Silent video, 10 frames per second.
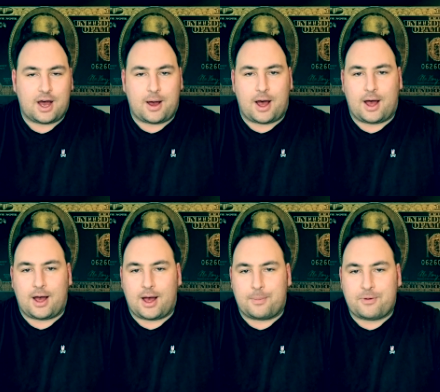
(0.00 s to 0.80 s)

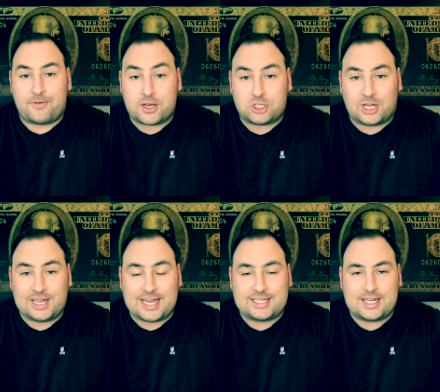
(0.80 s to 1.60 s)
a, a professional
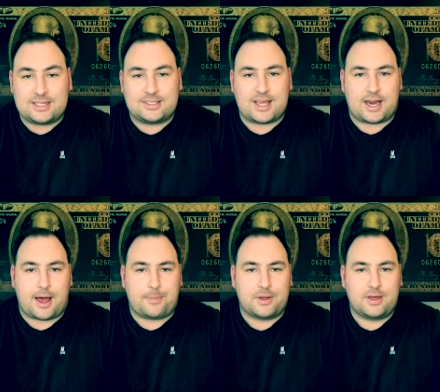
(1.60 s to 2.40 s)
LinkedIn
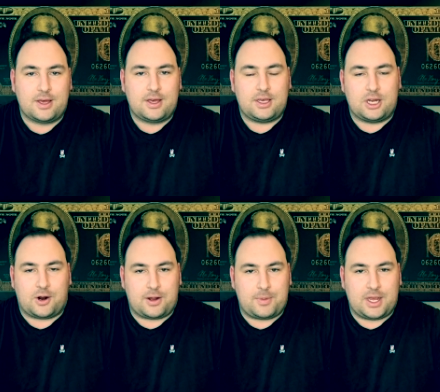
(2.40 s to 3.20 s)
setup, you know what I